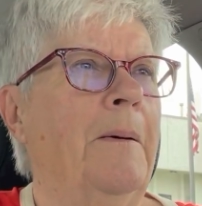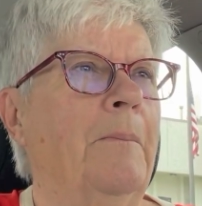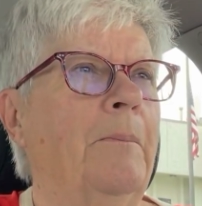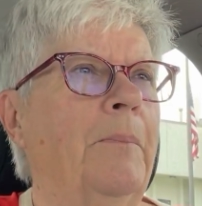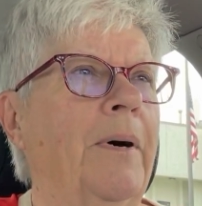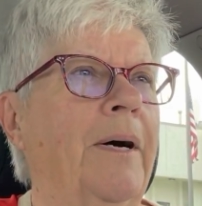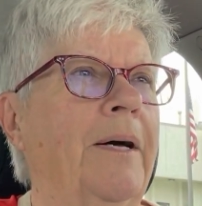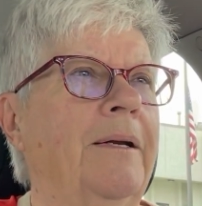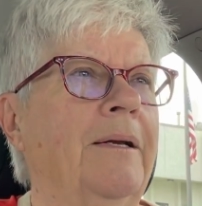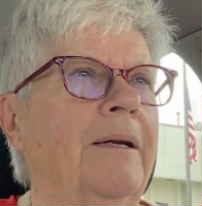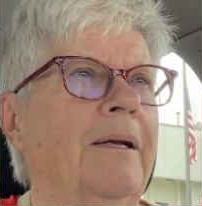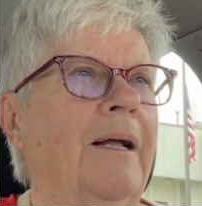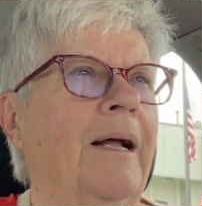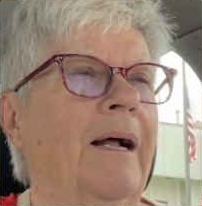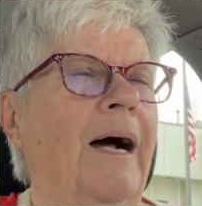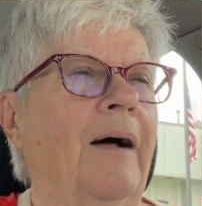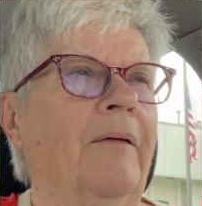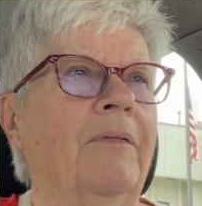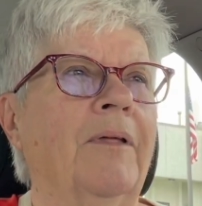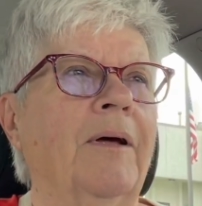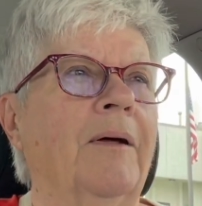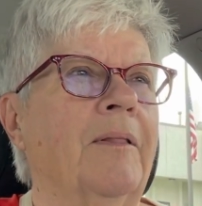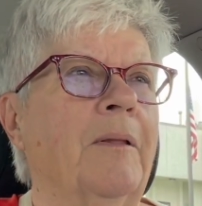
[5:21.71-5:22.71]
But
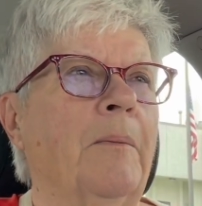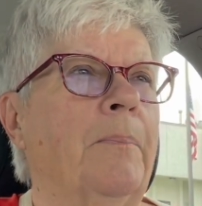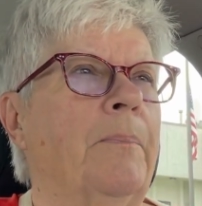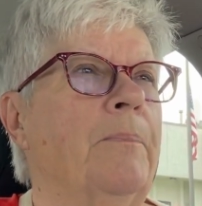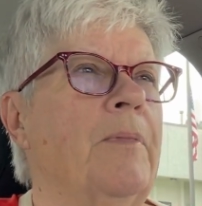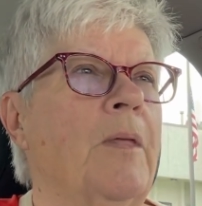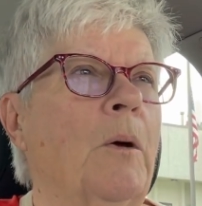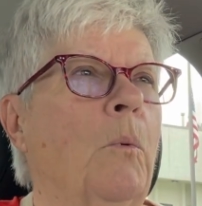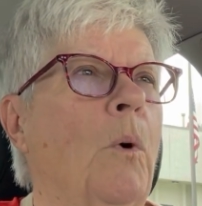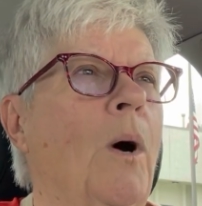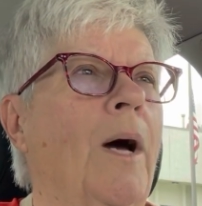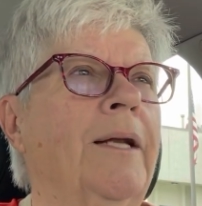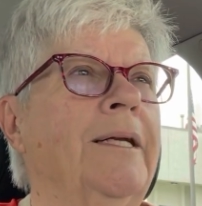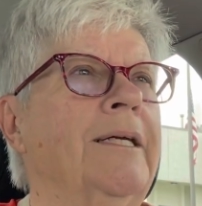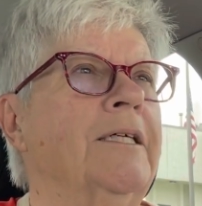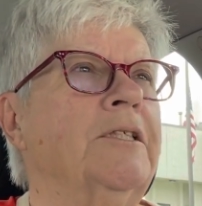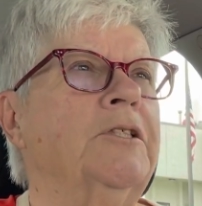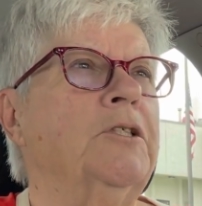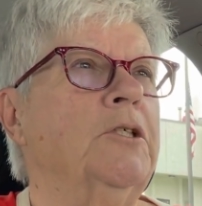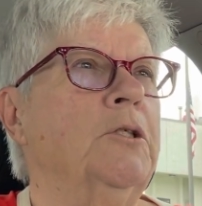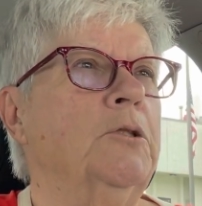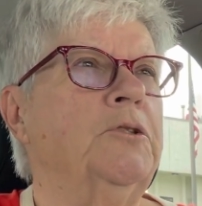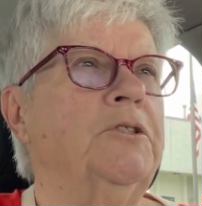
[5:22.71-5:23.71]
the one
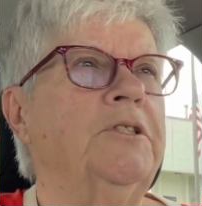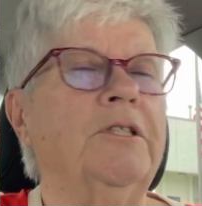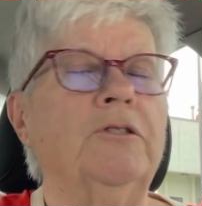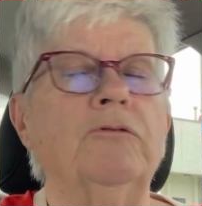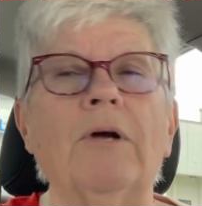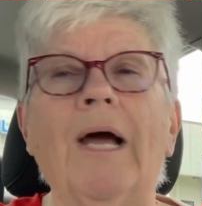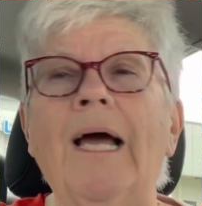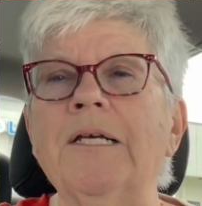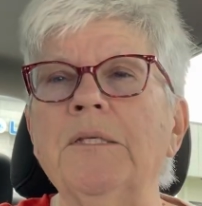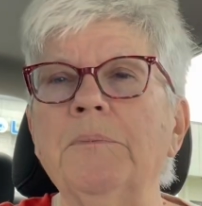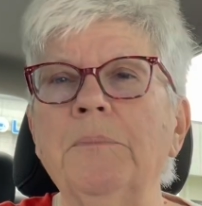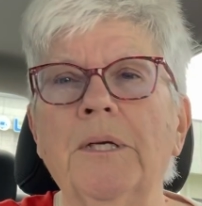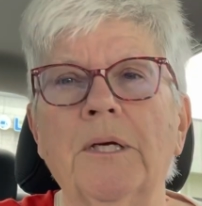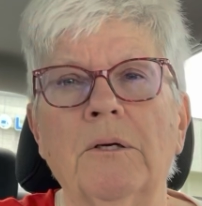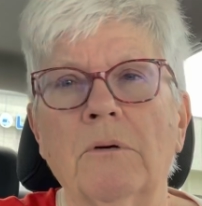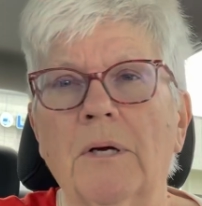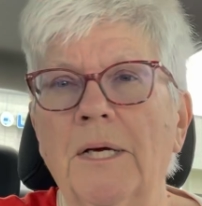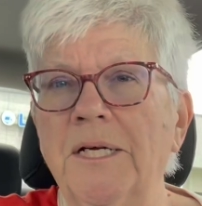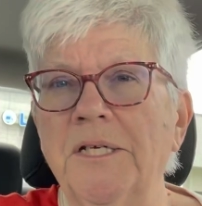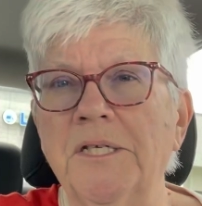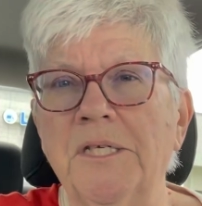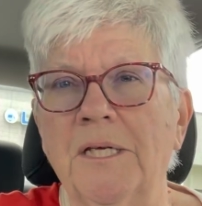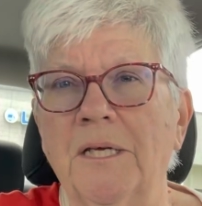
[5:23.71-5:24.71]
excuse that drives me
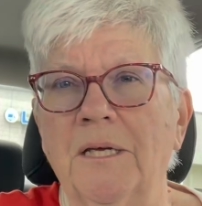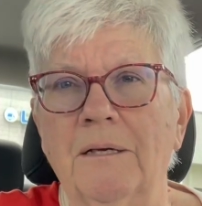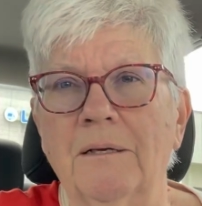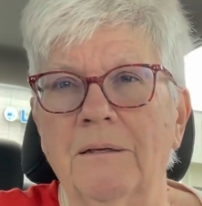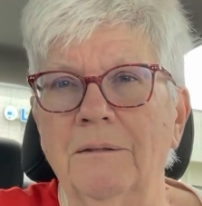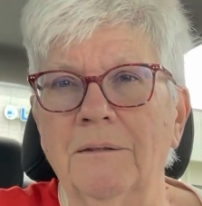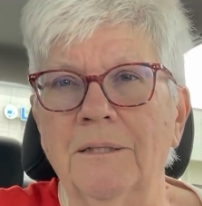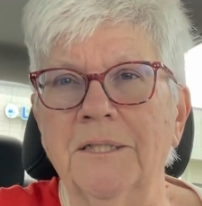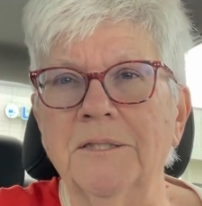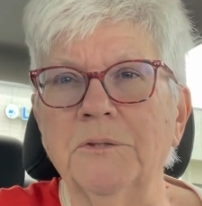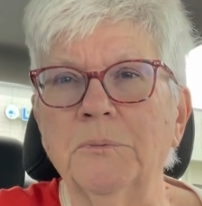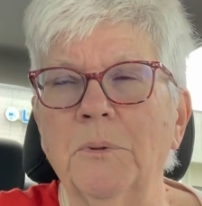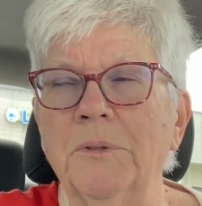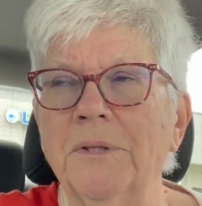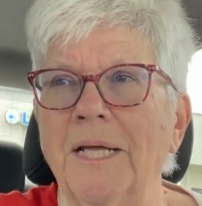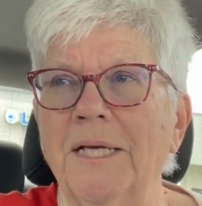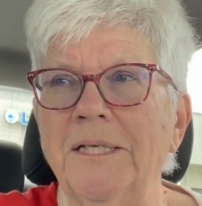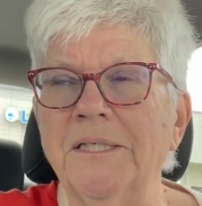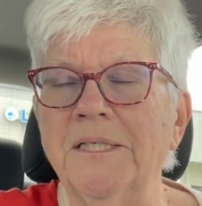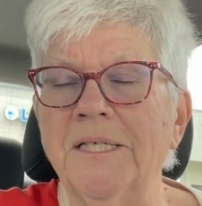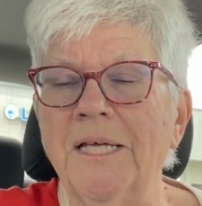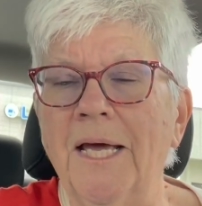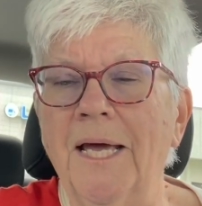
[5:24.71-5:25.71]
crazy is when
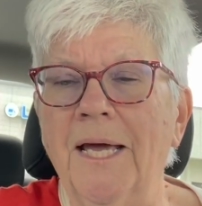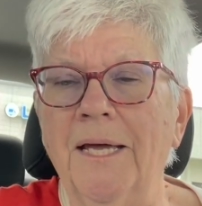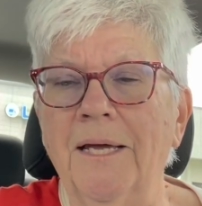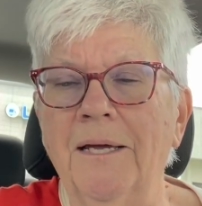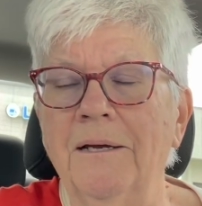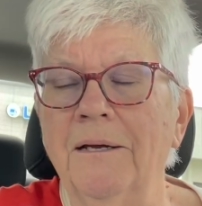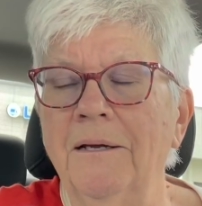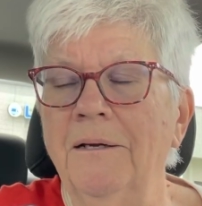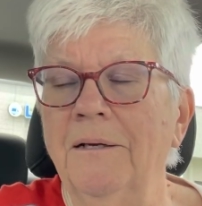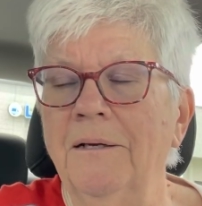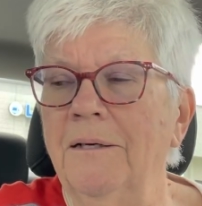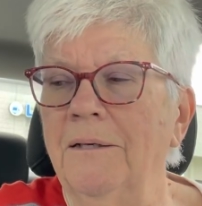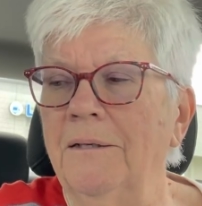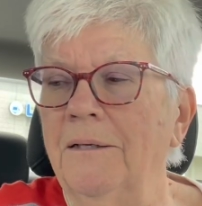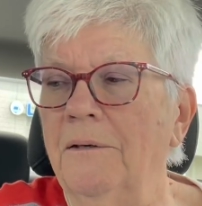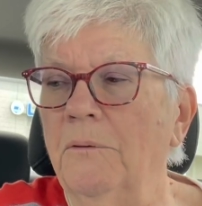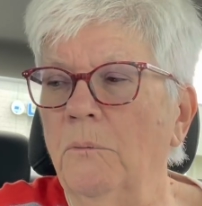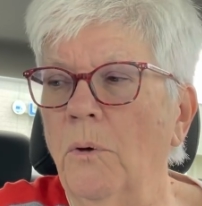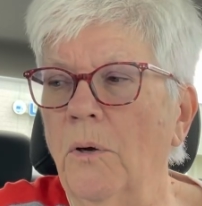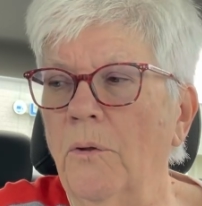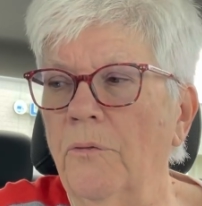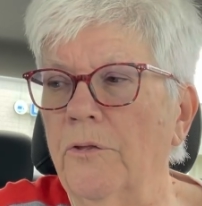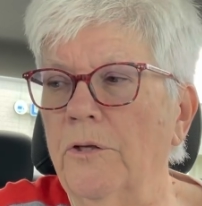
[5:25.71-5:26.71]
they say,
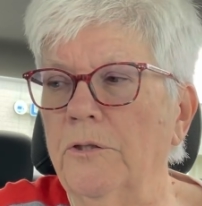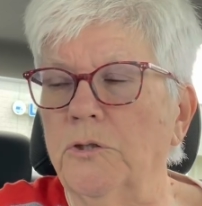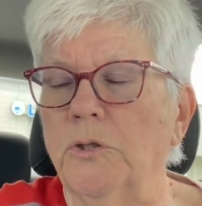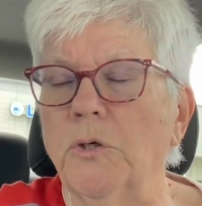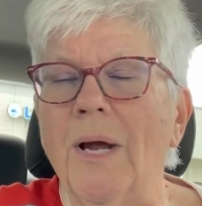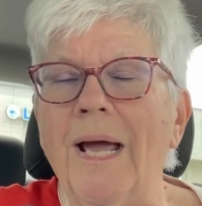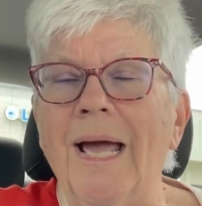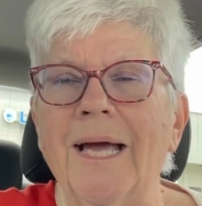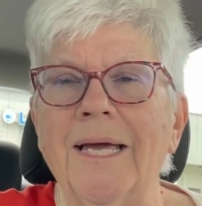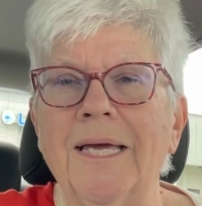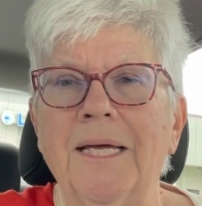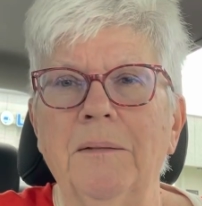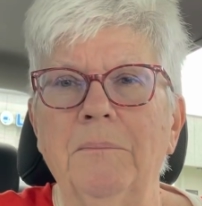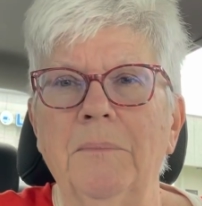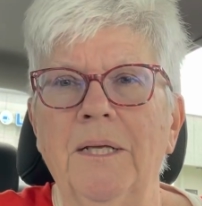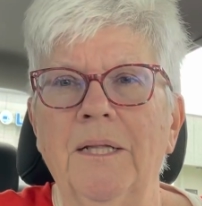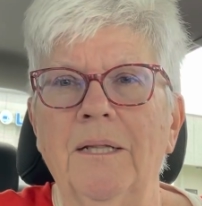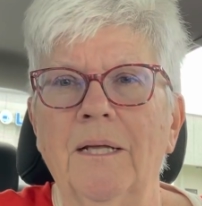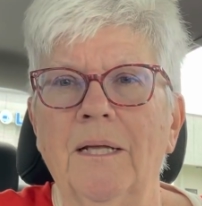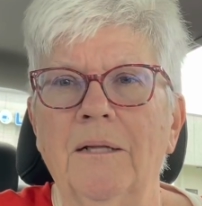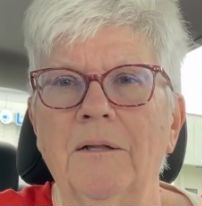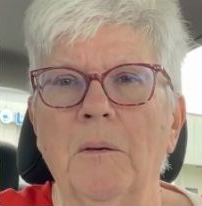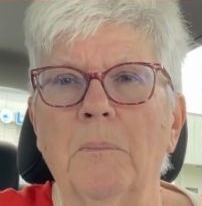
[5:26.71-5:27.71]
Well, they're tracking
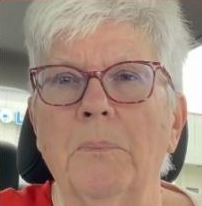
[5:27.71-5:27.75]
me then.